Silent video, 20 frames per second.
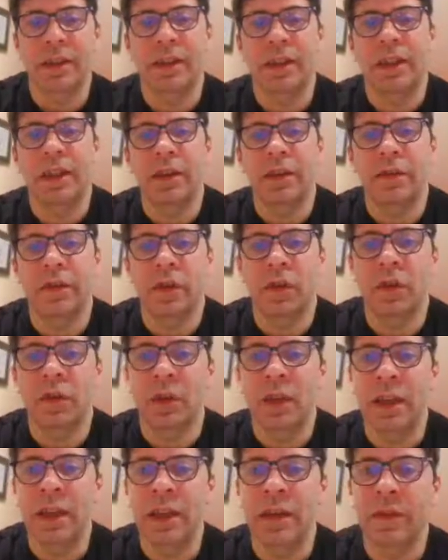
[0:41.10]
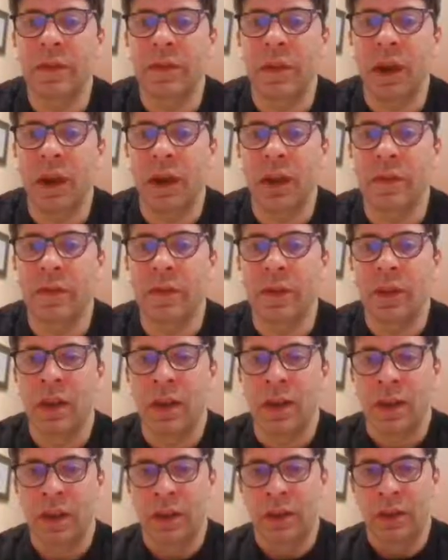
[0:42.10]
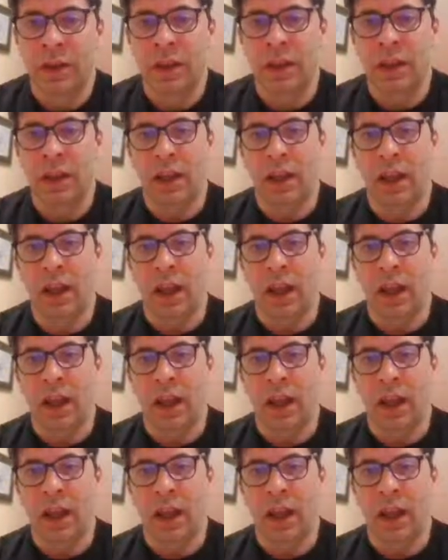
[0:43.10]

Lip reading: D4, E5, the